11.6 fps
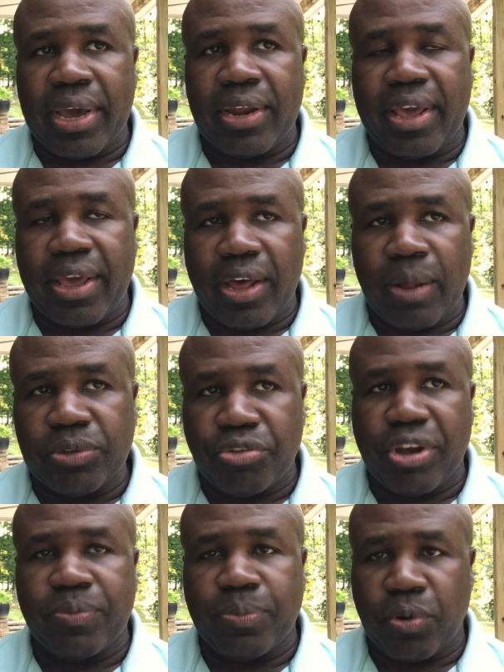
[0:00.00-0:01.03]
it helps to
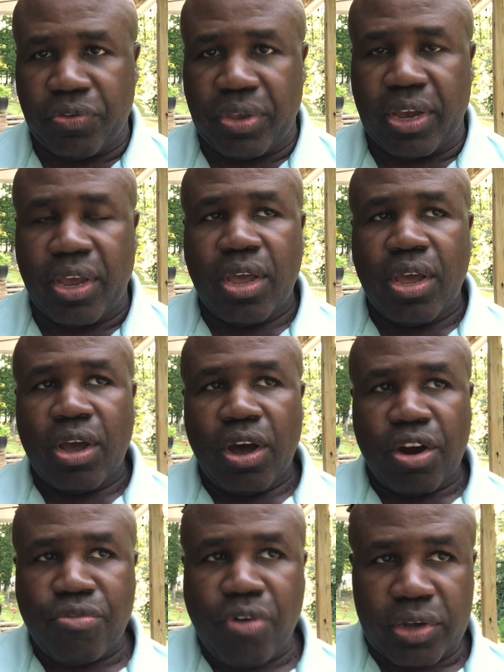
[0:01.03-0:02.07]
transport zinc
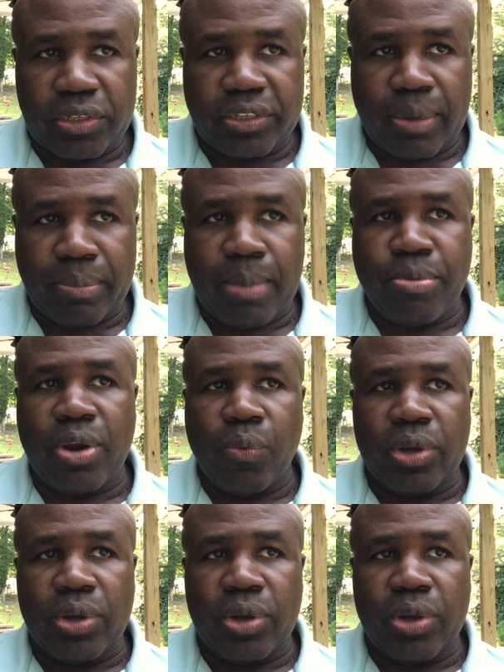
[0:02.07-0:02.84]
across the cell membrane.